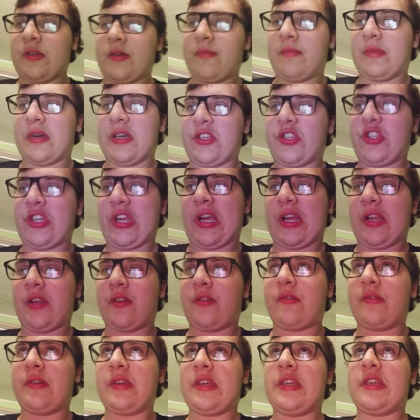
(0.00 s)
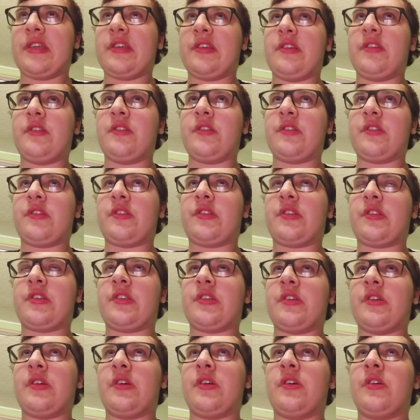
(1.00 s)
my channel
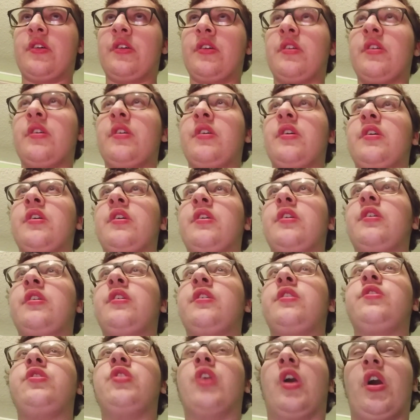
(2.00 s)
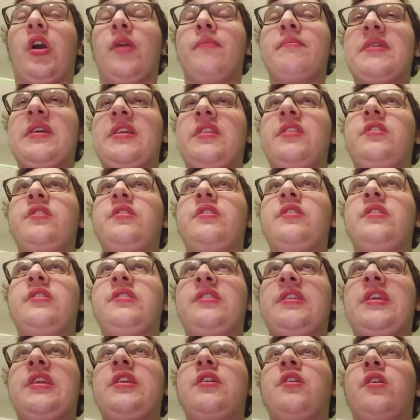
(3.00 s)
is Dogman,
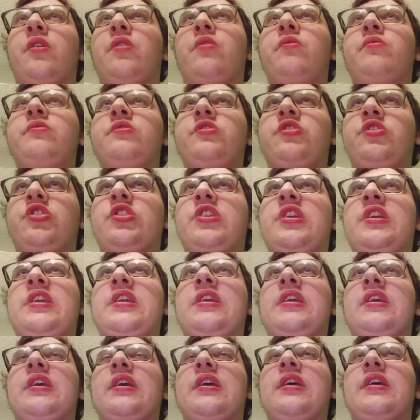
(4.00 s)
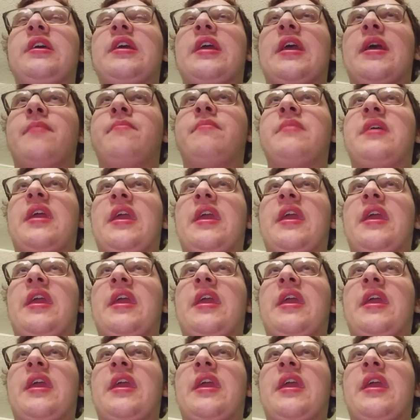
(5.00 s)
DOGMAN,